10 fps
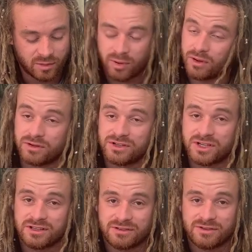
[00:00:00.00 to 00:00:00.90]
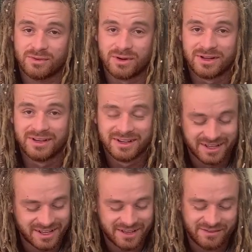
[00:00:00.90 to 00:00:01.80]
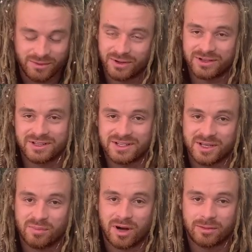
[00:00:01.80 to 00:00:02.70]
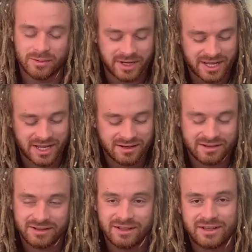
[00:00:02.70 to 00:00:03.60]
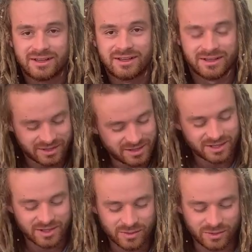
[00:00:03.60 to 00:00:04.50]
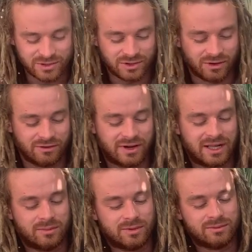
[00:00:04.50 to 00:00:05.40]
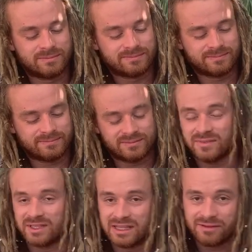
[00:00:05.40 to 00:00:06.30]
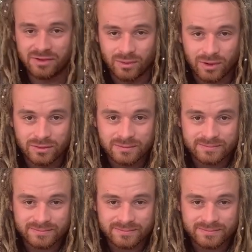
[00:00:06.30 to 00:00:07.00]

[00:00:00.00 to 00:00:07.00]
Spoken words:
apologies if you wanted to see Bible in hand. Was not available. Love you all.